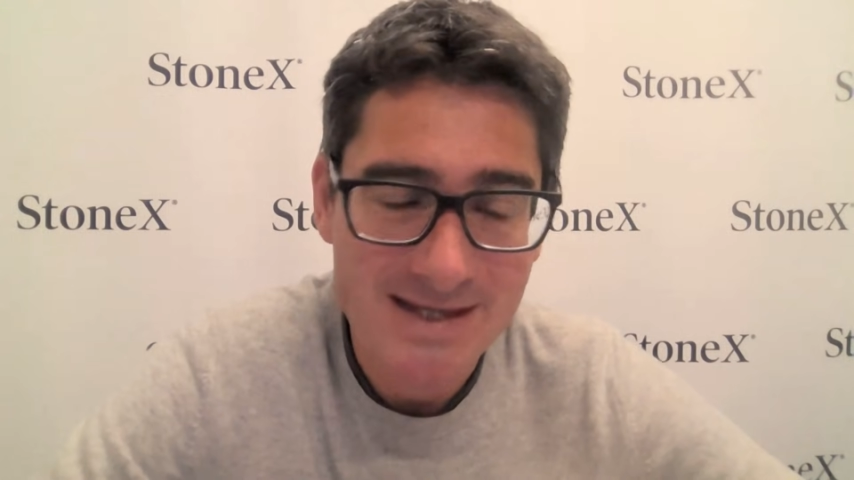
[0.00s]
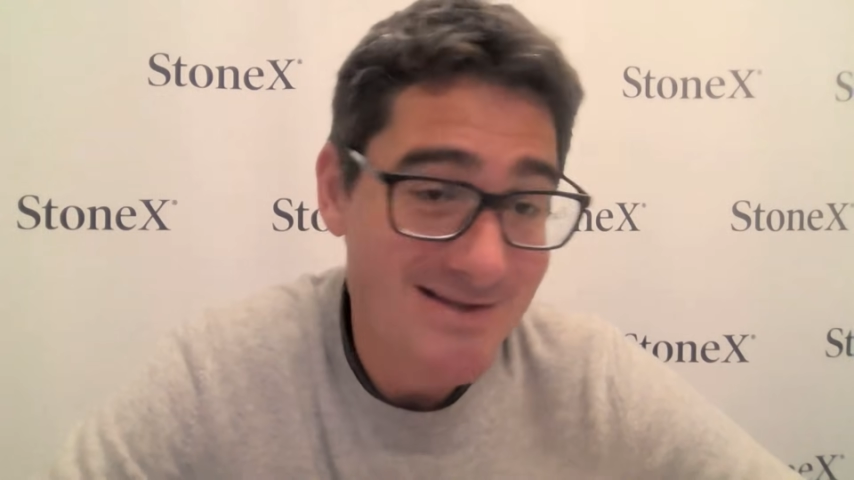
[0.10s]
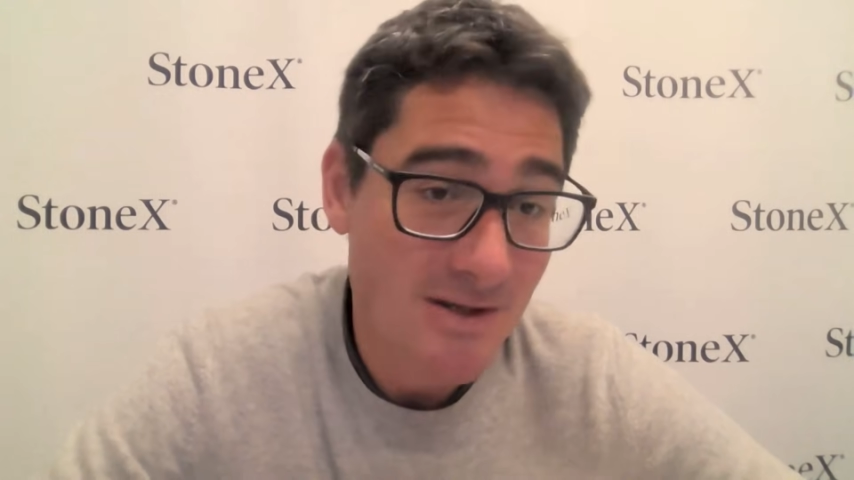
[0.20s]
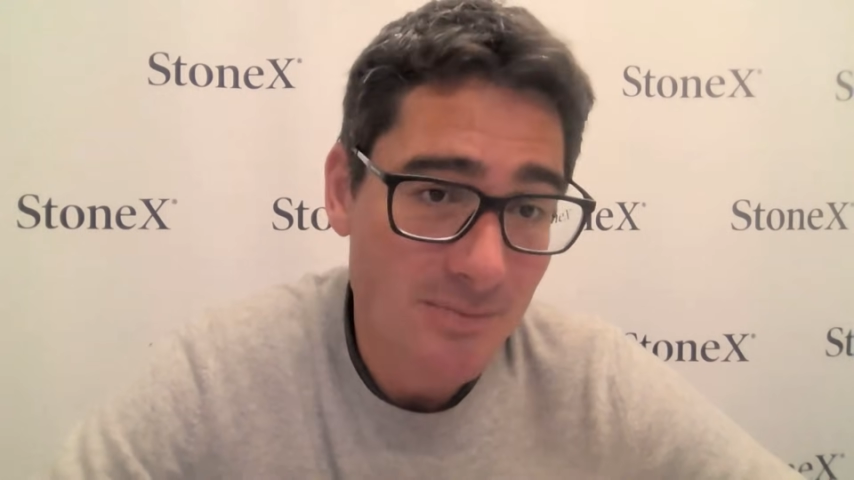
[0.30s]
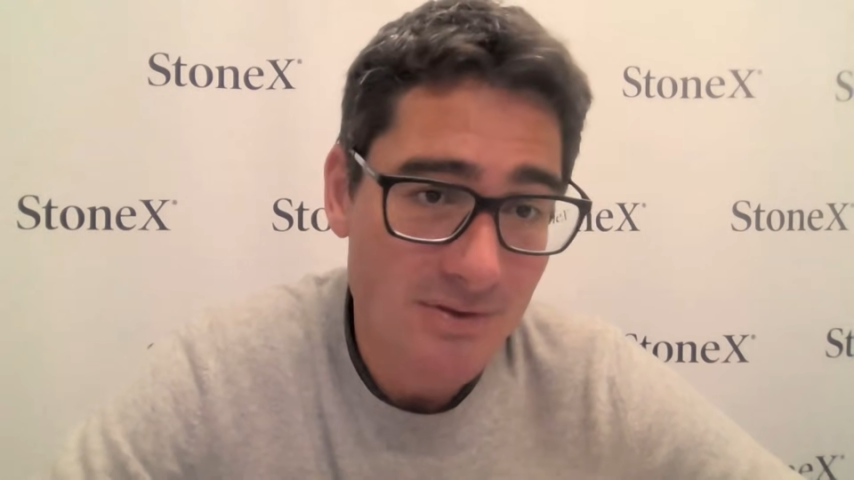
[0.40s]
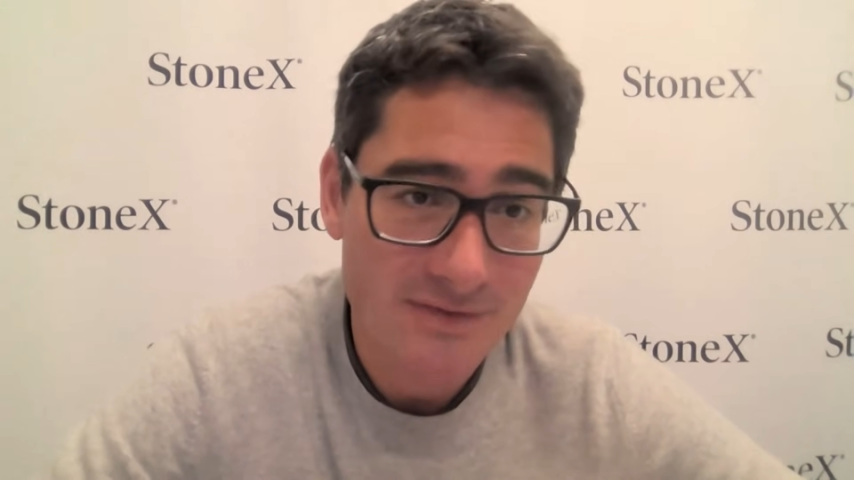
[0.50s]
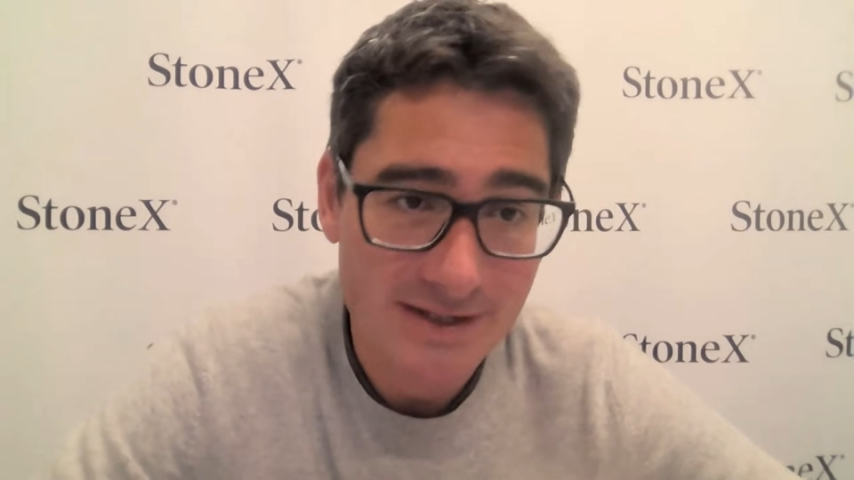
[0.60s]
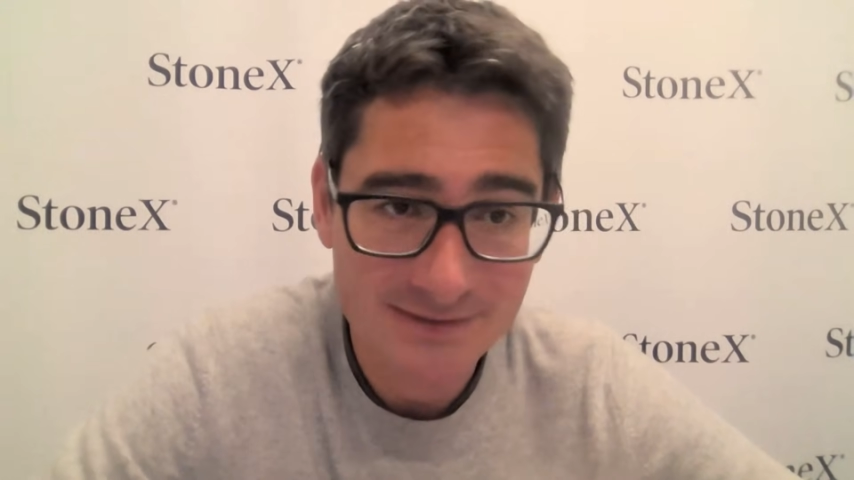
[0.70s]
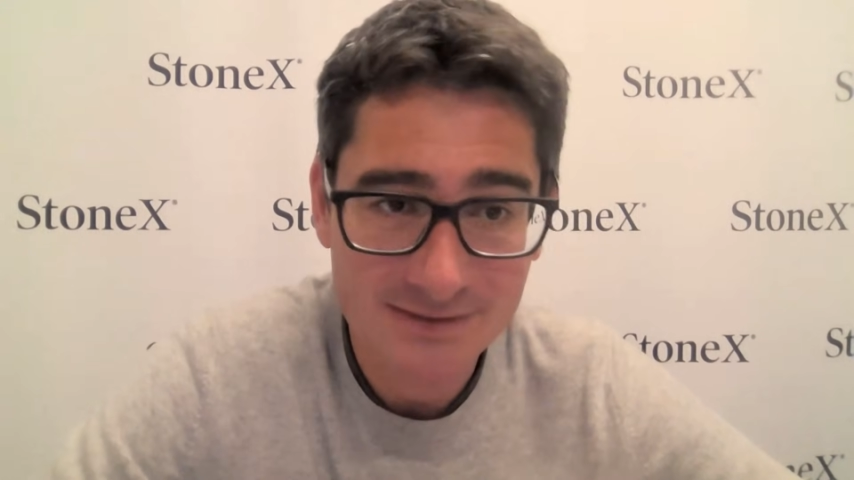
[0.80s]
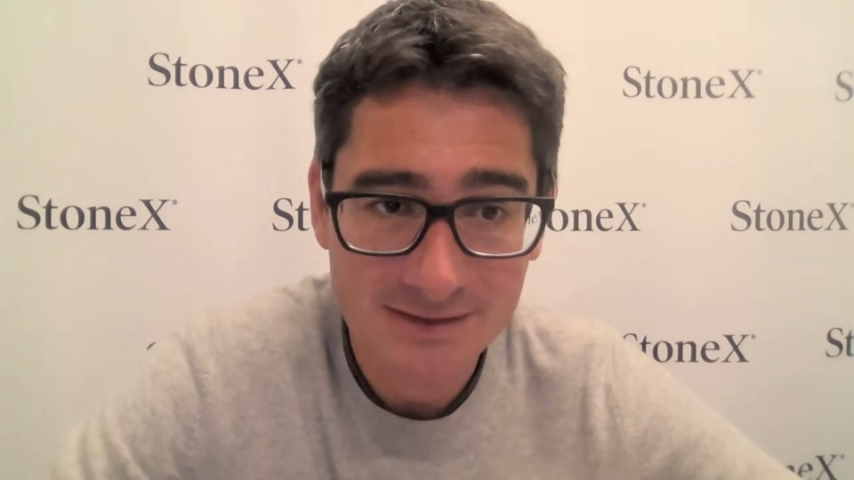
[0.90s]
it's not
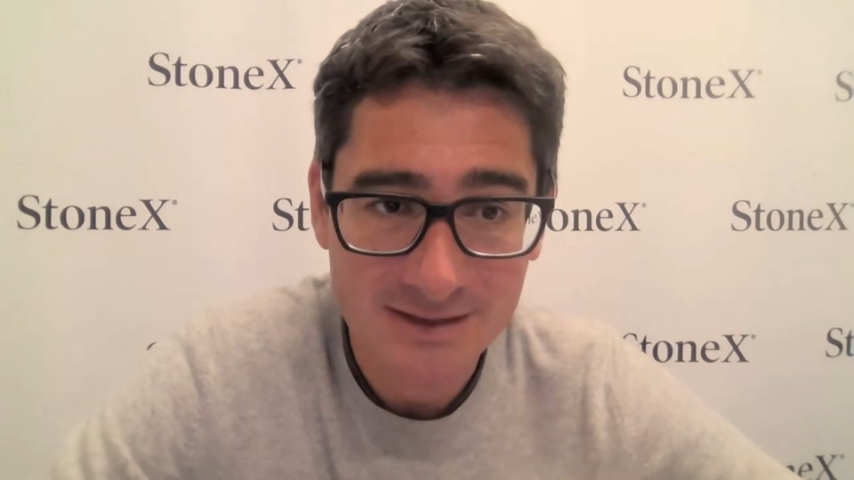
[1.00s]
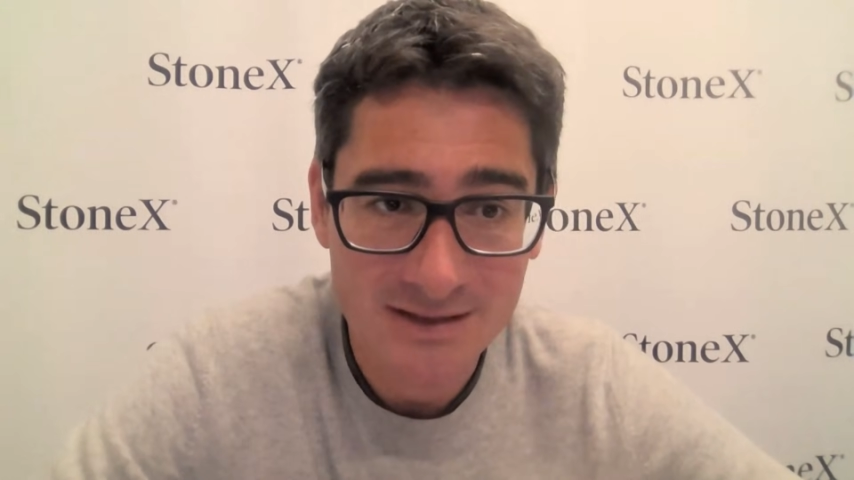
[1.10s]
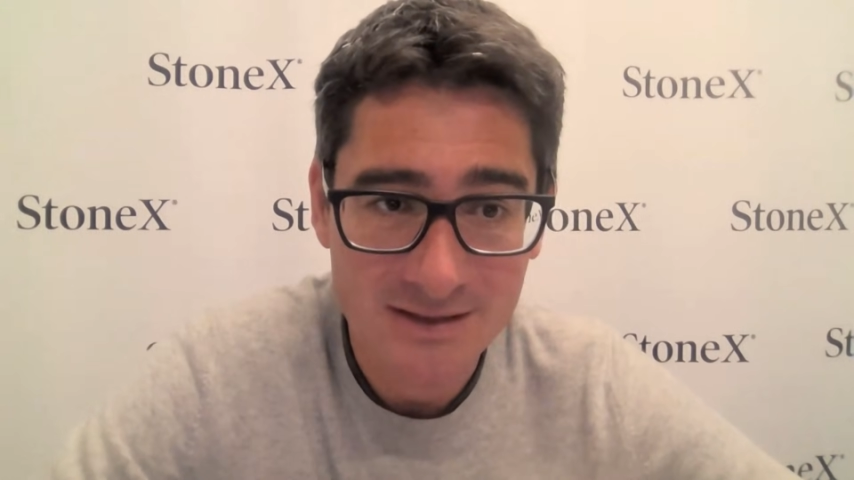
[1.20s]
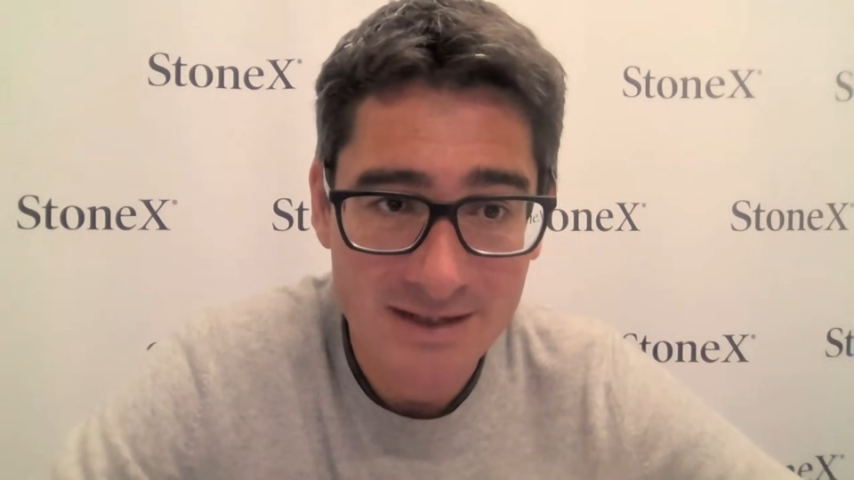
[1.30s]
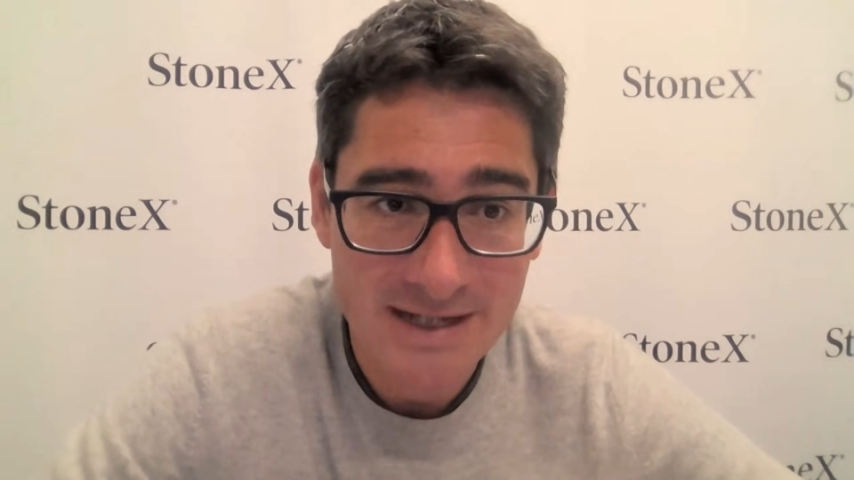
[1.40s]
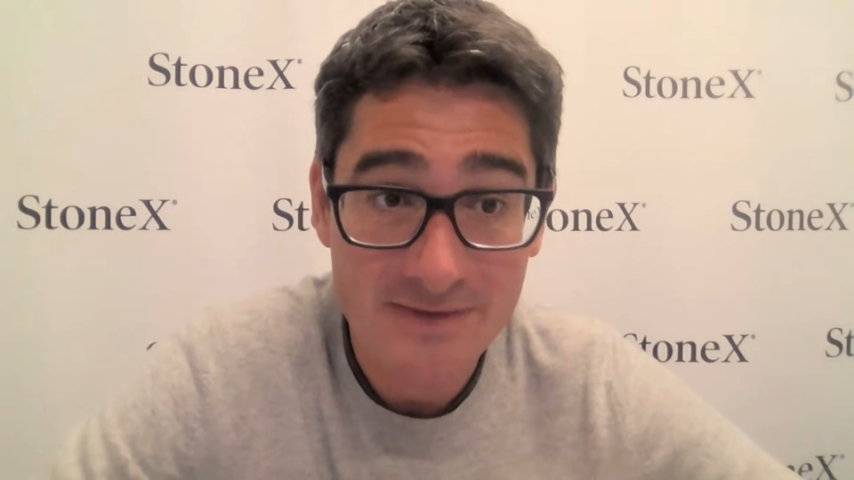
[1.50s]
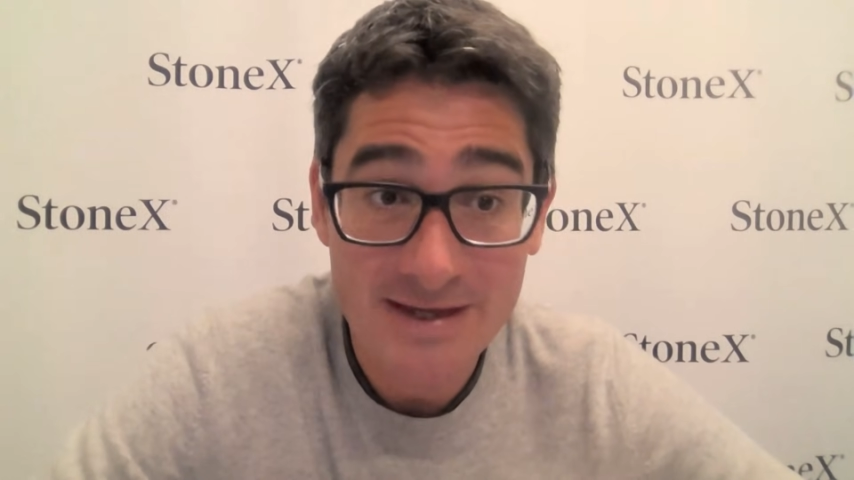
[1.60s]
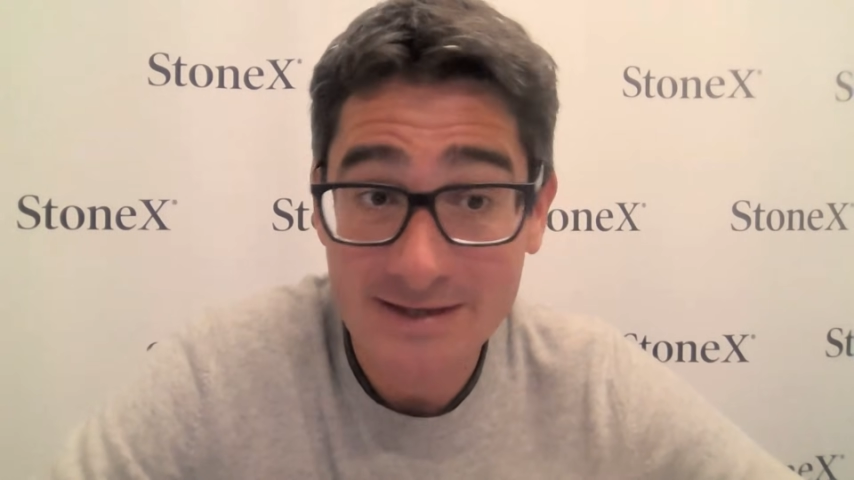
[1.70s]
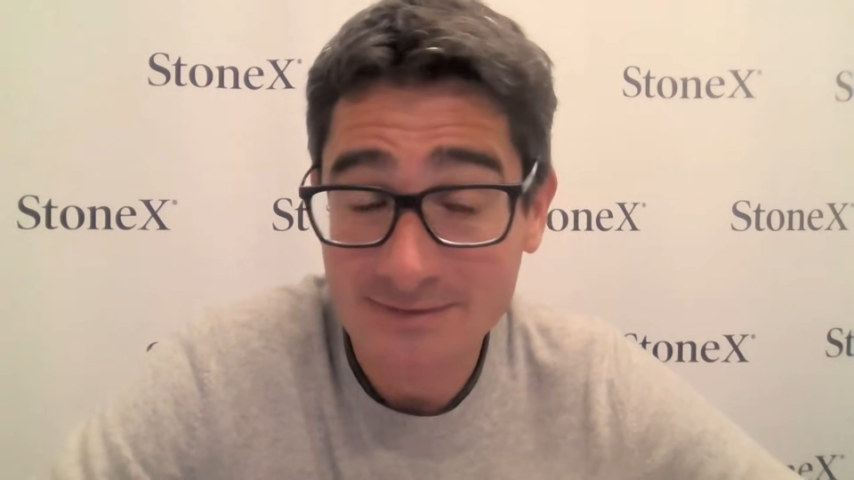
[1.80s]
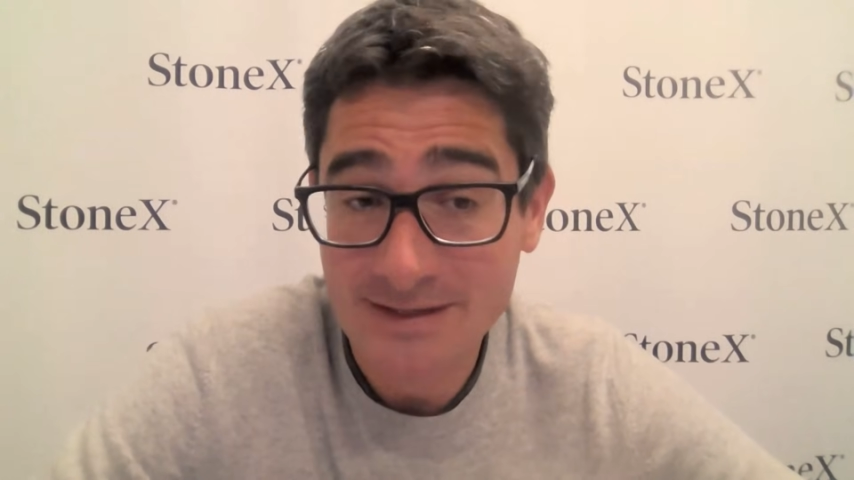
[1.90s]
perfect.
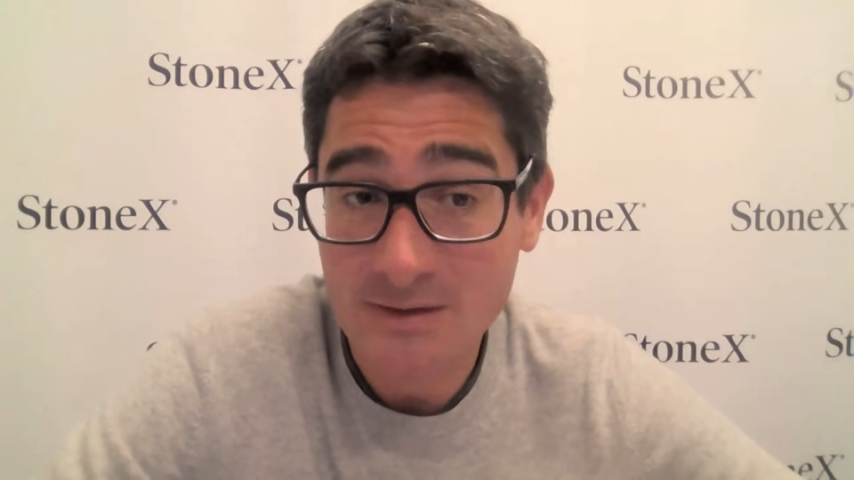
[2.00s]
And that